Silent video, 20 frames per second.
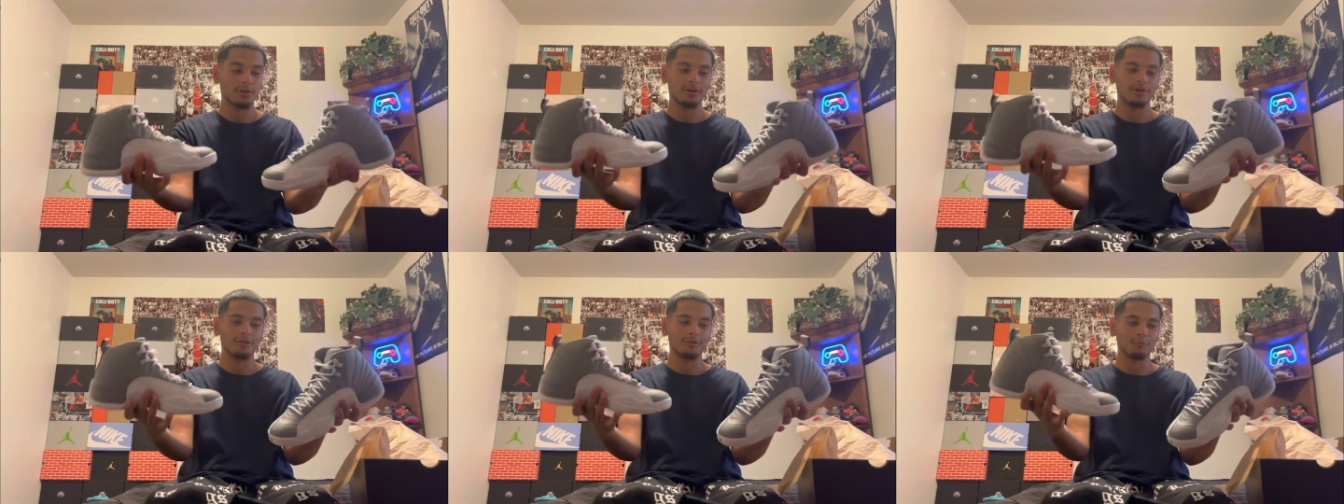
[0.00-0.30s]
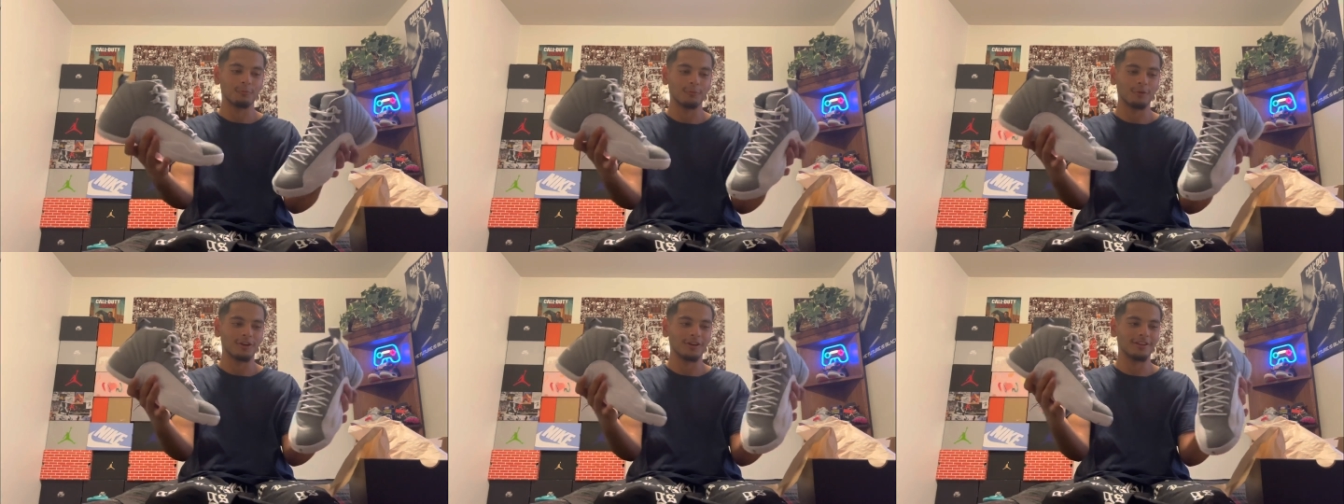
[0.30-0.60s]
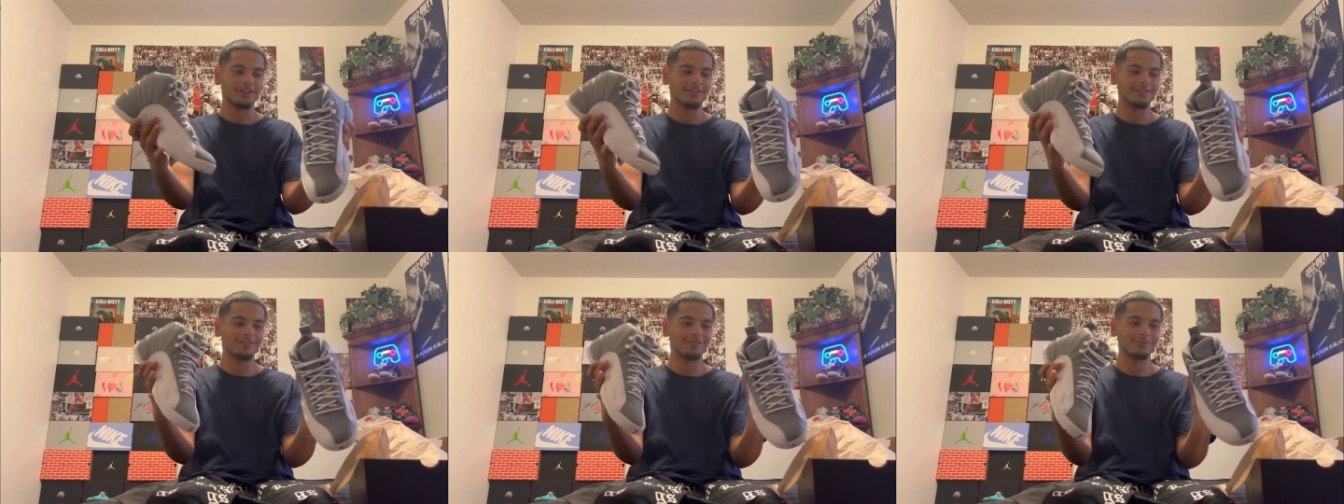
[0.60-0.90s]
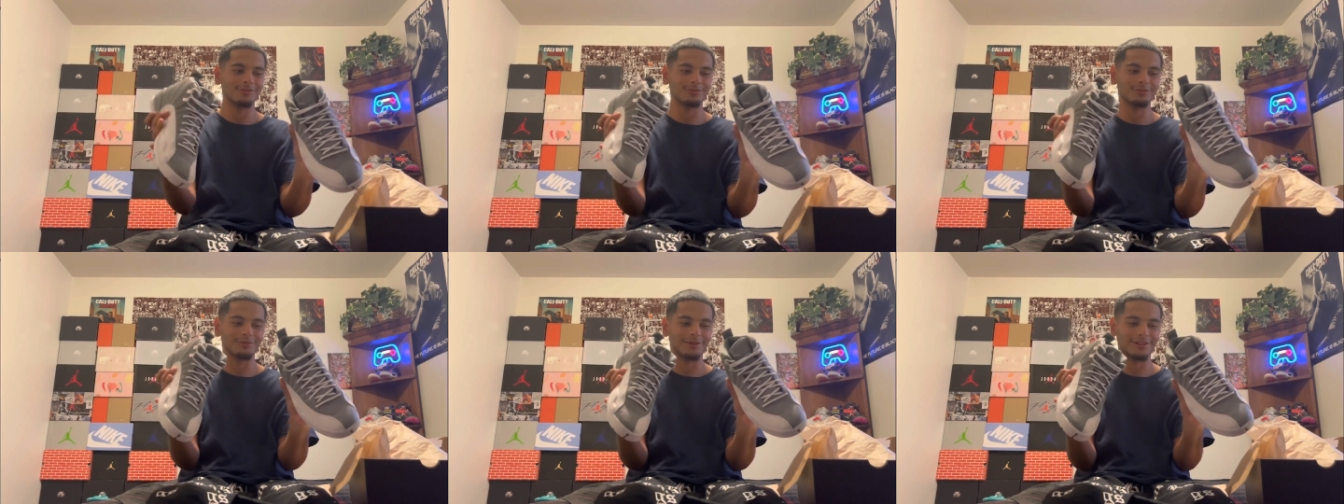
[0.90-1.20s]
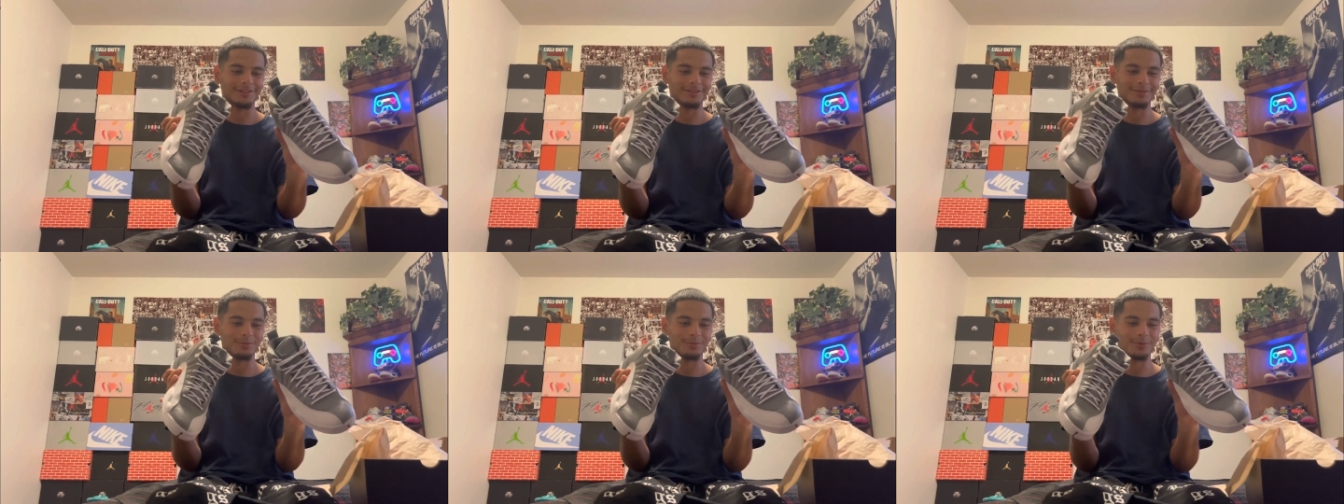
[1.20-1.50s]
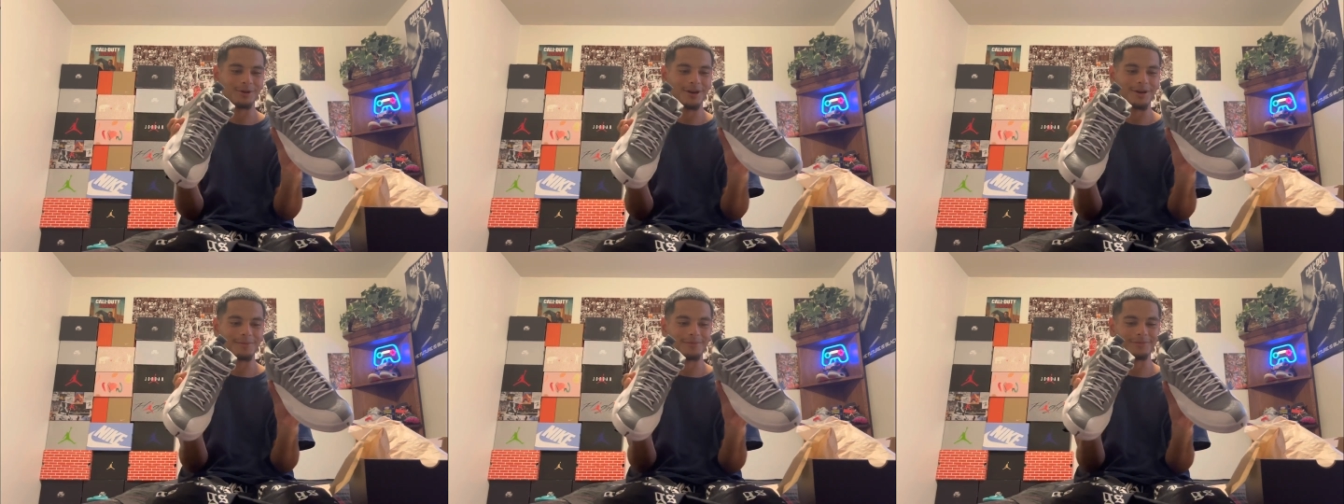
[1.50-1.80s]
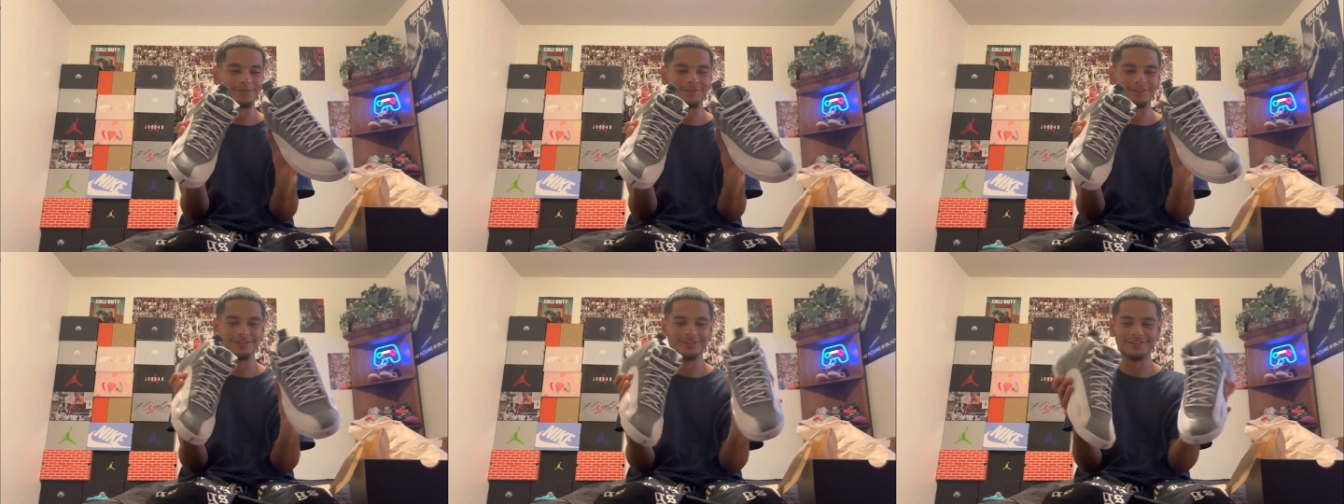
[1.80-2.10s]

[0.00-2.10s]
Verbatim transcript: Oh, man. This shoe's about to pop for